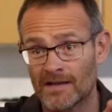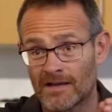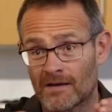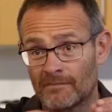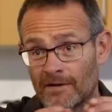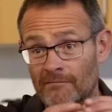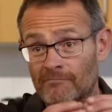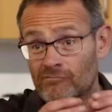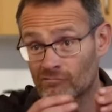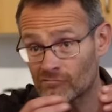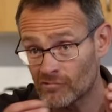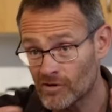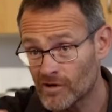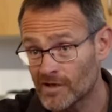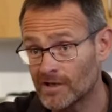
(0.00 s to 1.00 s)
can be
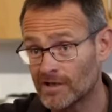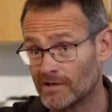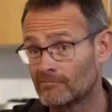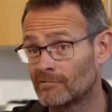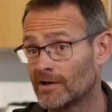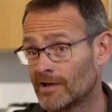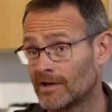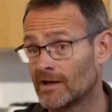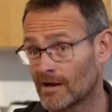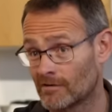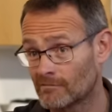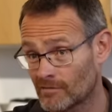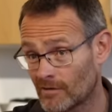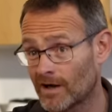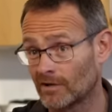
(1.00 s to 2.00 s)
really,
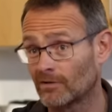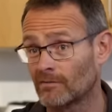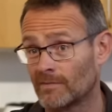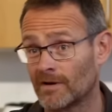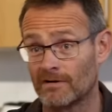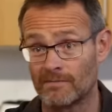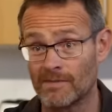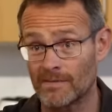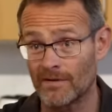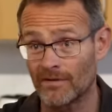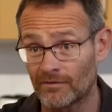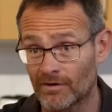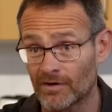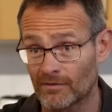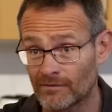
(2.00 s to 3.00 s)
really quite a long period, maybe
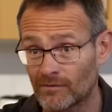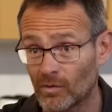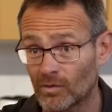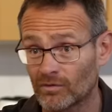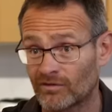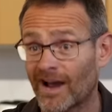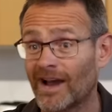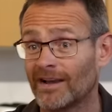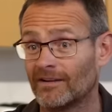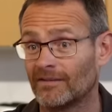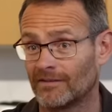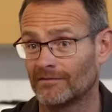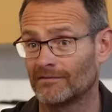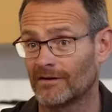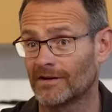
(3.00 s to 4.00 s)
3 or 4
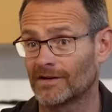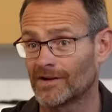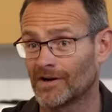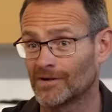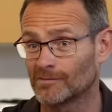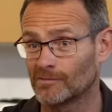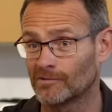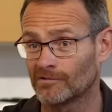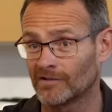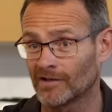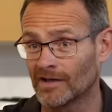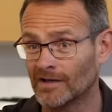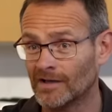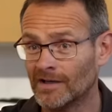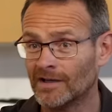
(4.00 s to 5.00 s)
days in very cold
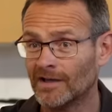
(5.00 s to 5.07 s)
water.